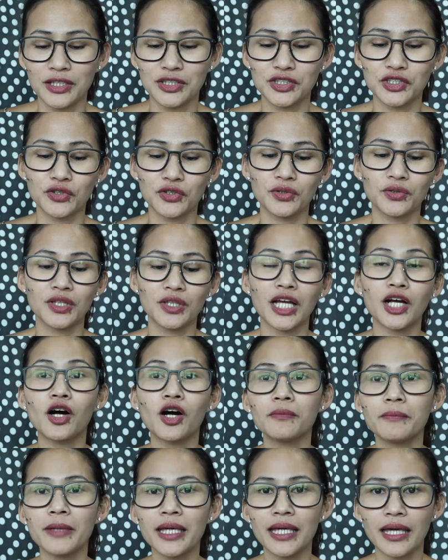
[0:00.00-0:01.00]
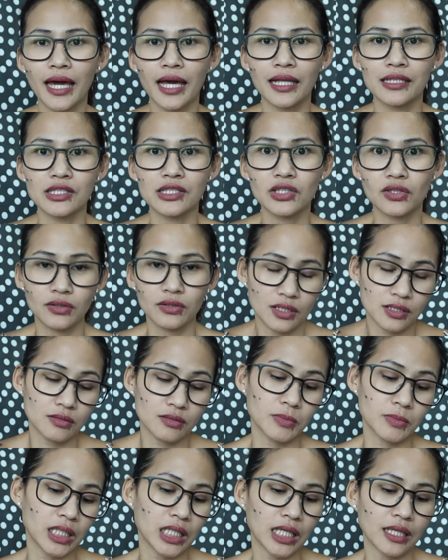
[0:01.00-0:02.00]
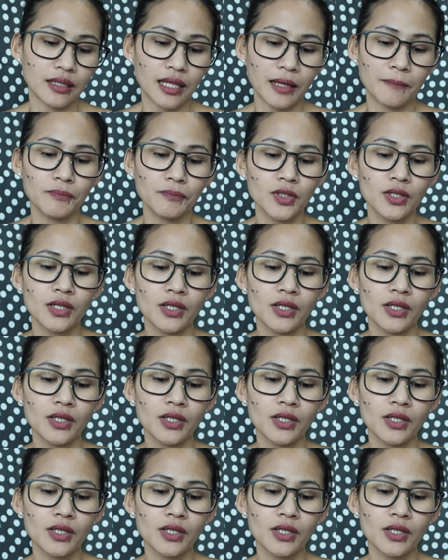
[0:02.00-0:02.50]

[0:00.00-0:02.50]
So they call me Yen, so that's my nickname.